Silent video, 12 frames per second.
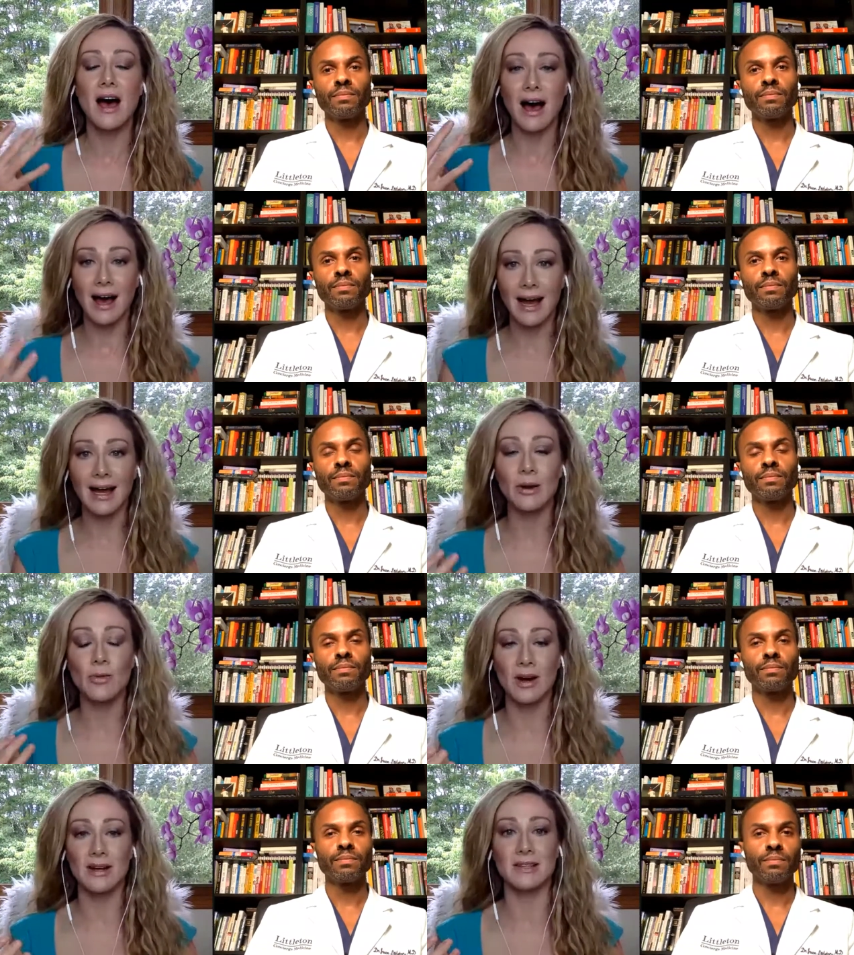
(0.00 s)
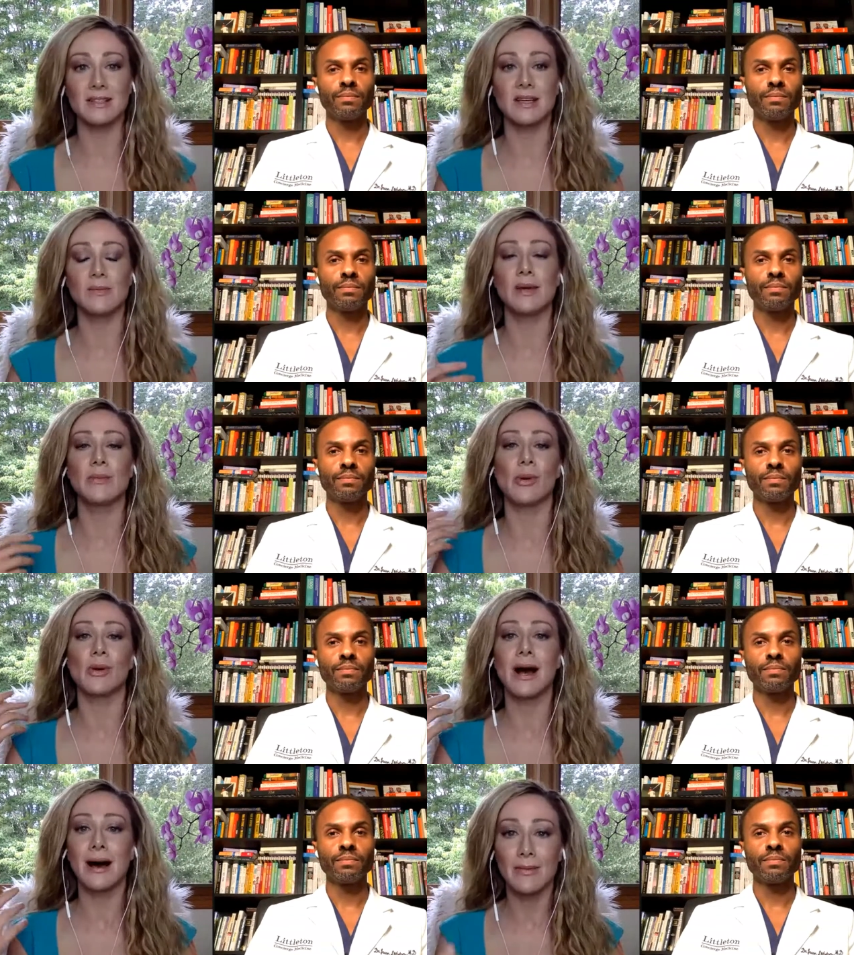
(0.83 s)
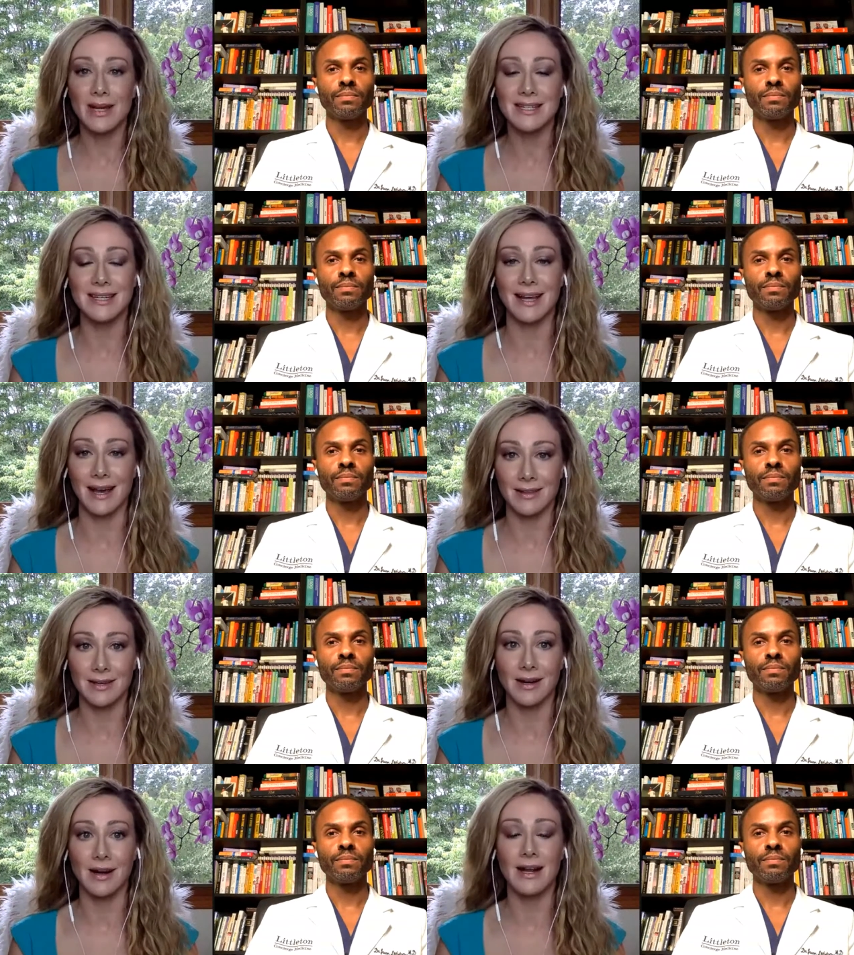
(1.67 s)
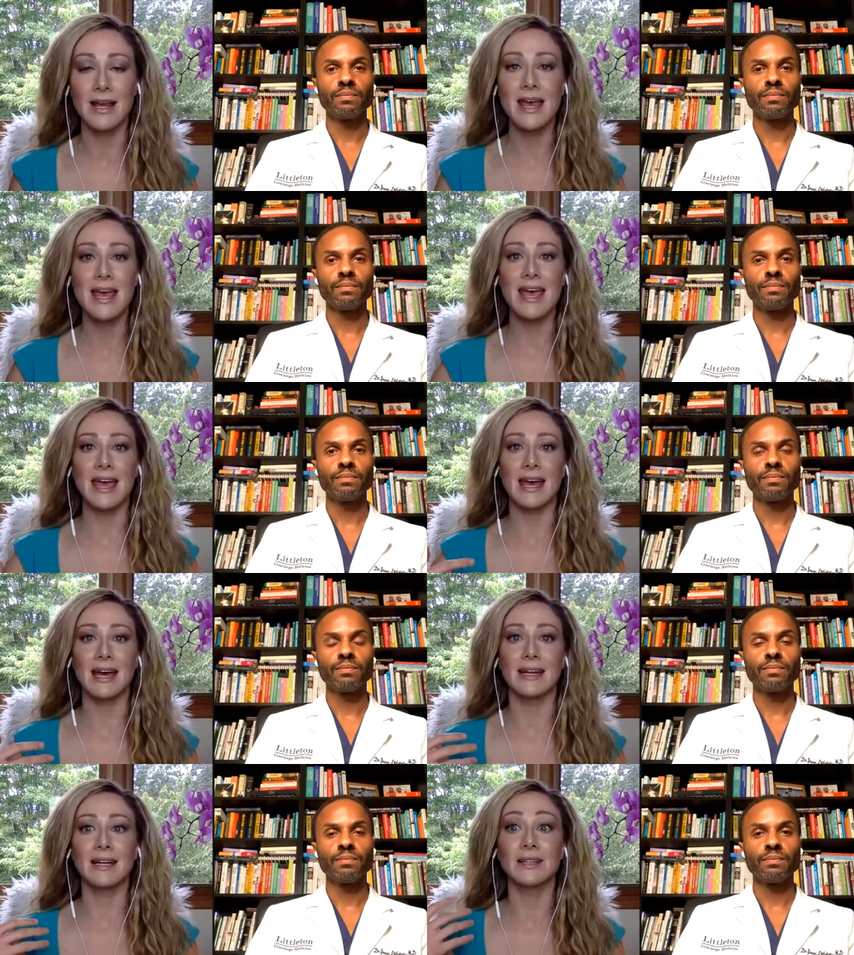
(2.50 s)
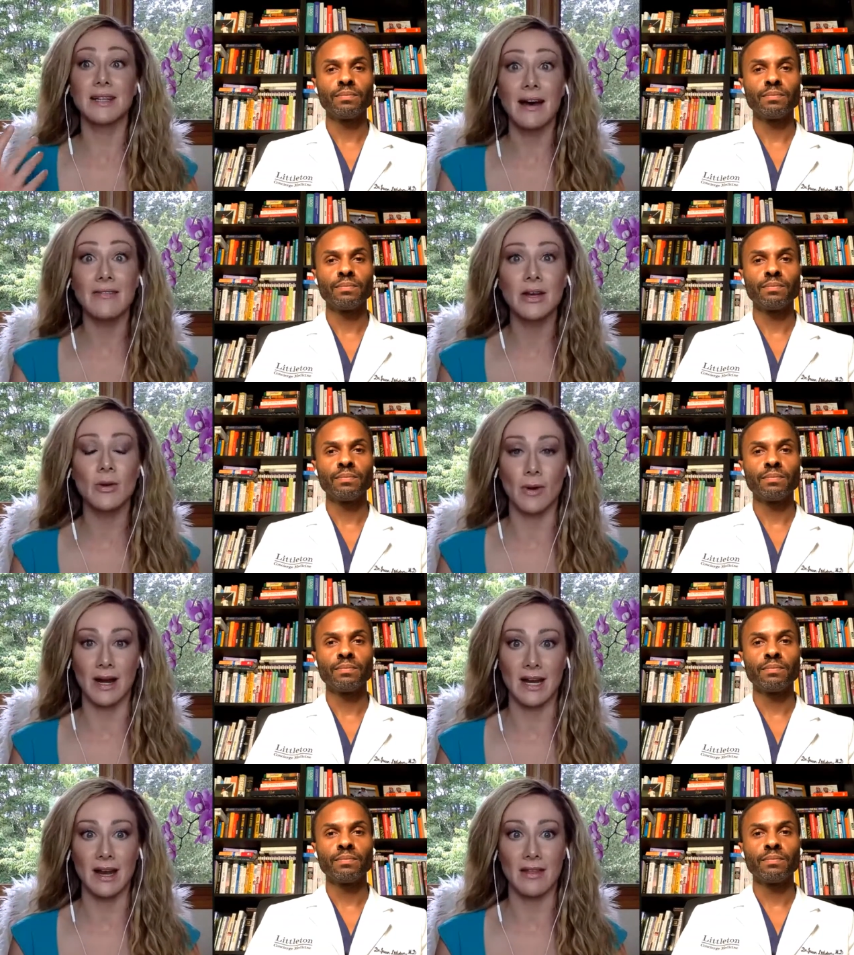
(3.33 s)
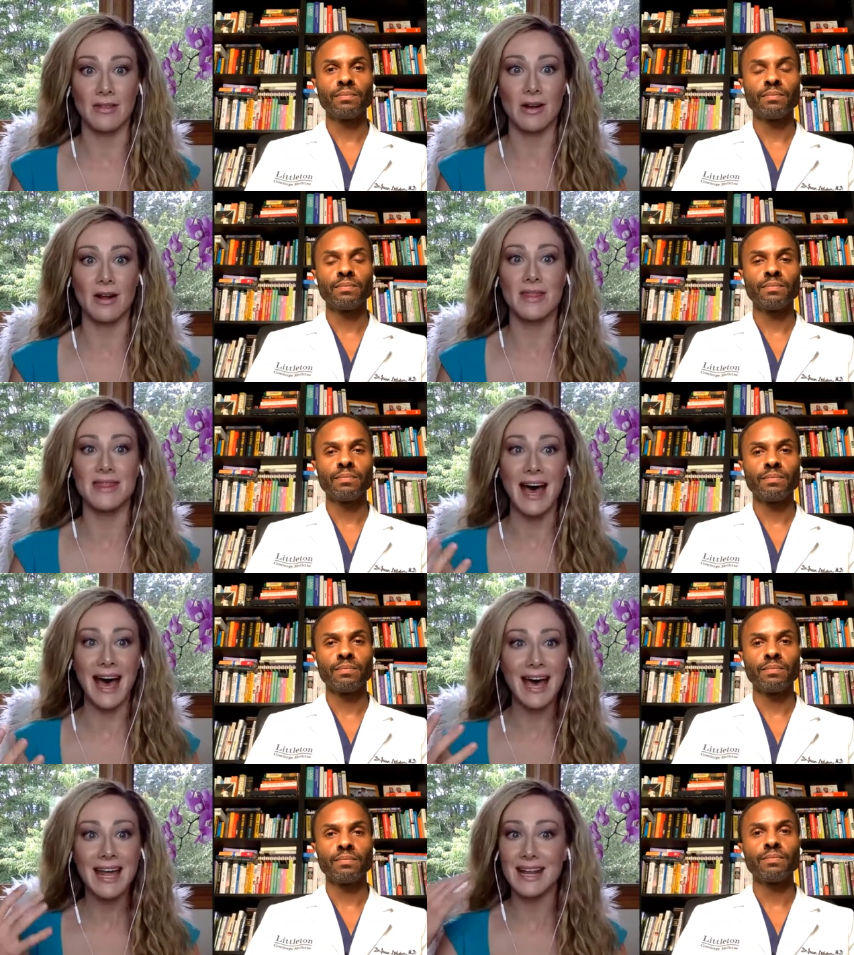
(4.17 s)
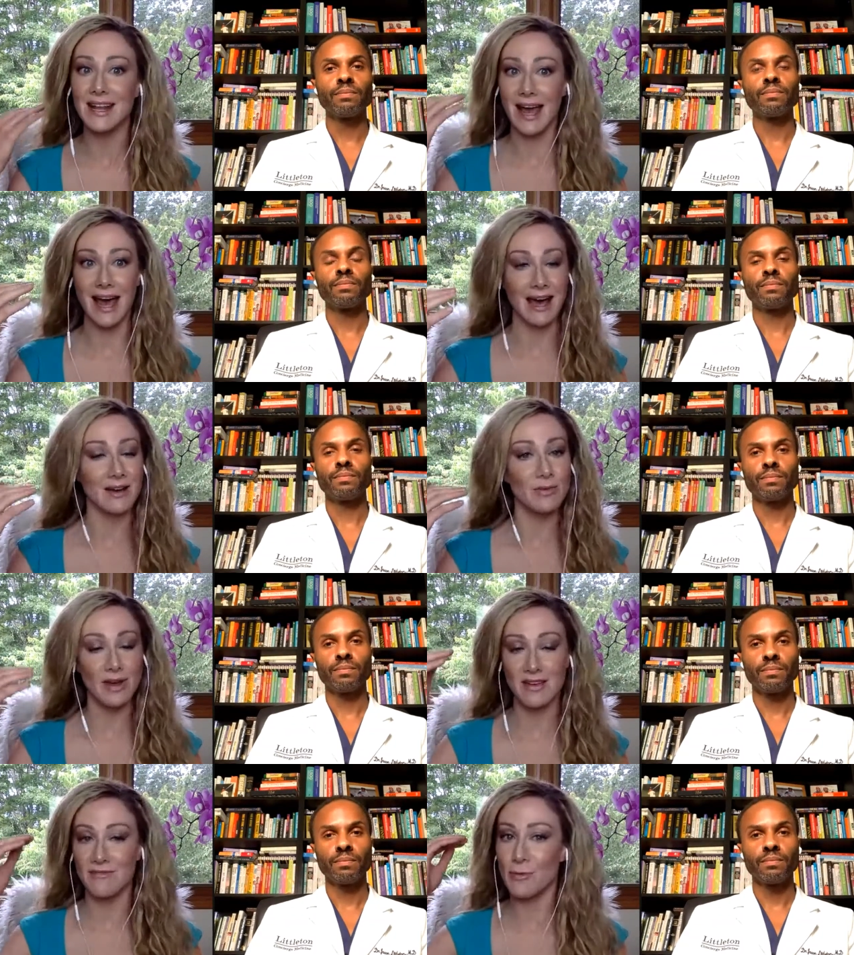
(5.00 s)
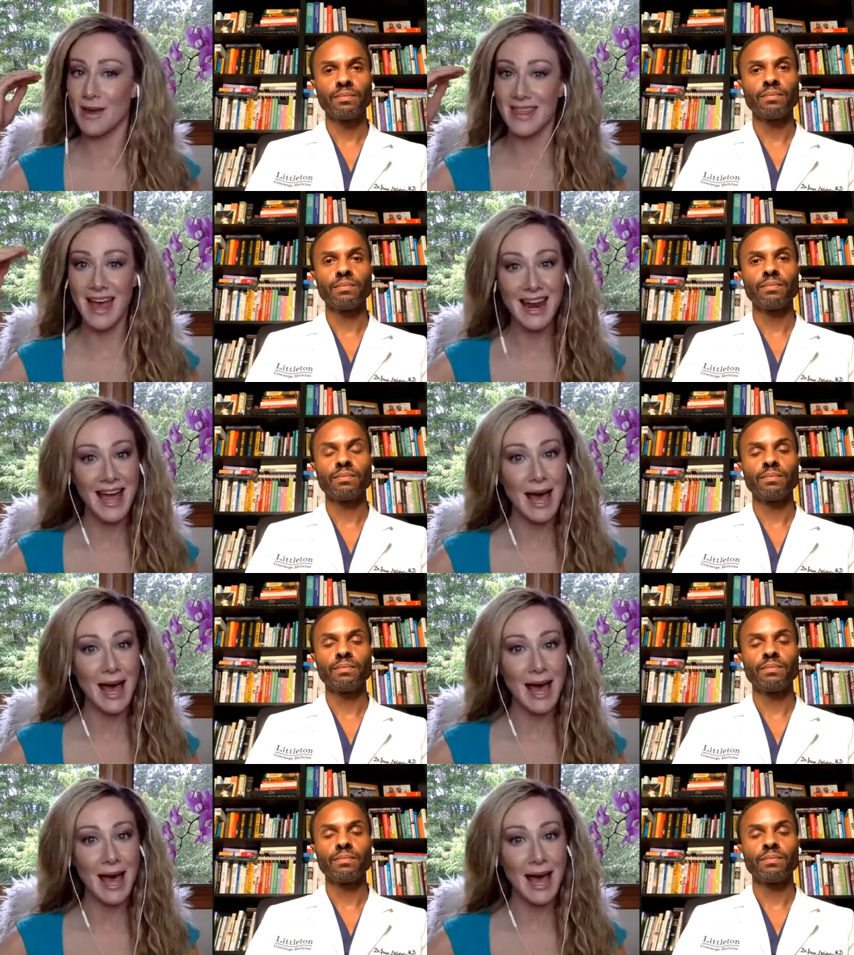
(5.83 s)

Speaker 1: I want to see people coming together and loving one another. That if when that